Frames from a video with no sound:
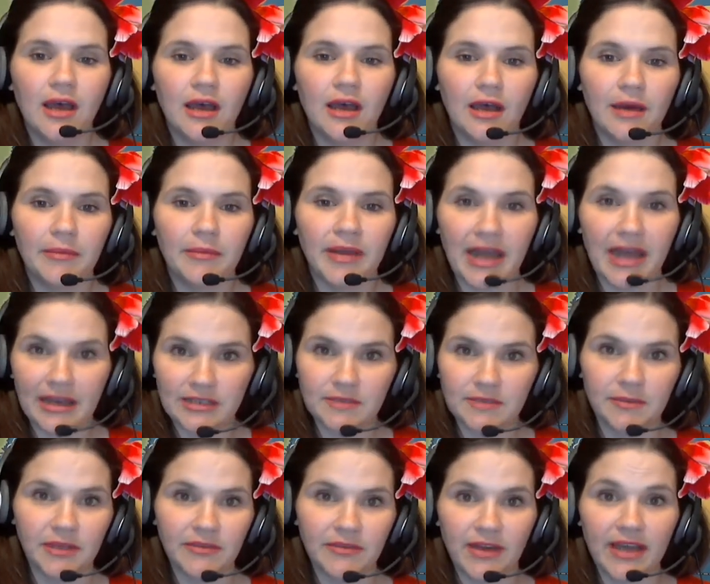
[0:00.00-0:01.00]
and
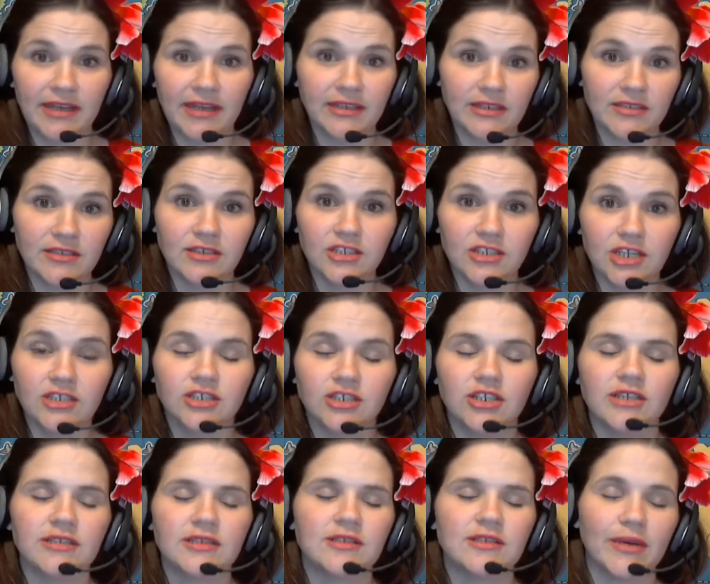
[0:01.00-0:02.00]
asked me if I had any
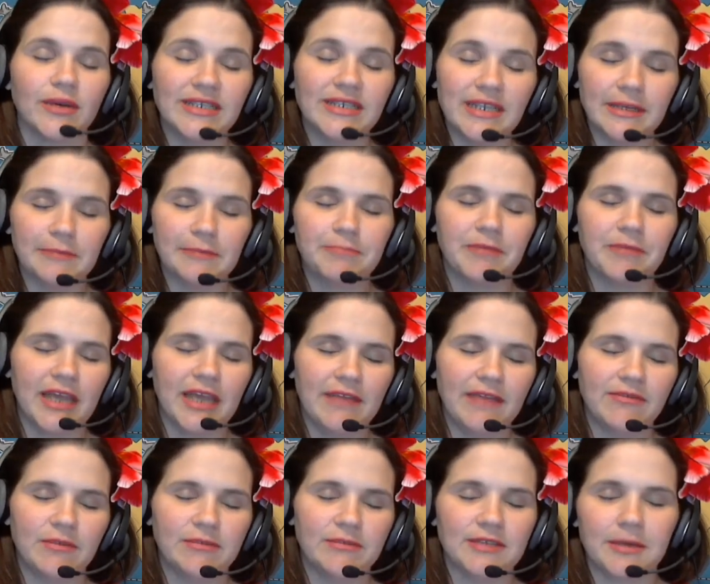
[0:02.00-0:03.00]
suggestions. So I did. I
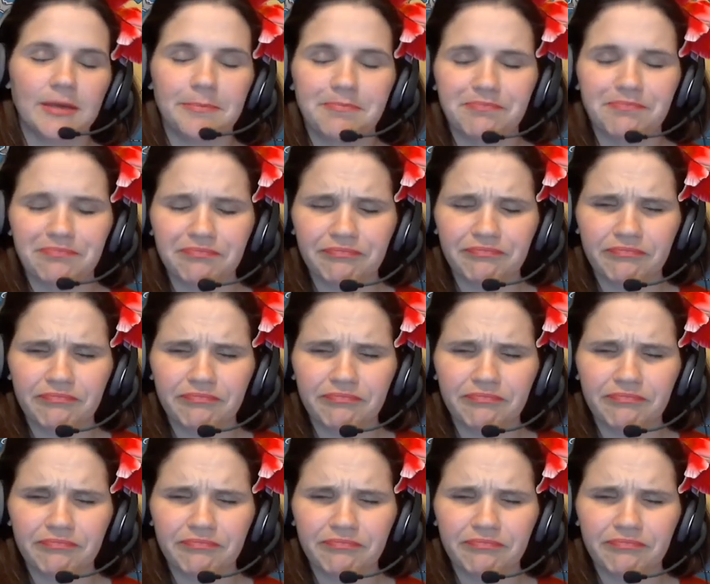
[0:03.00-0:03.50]
gave them some.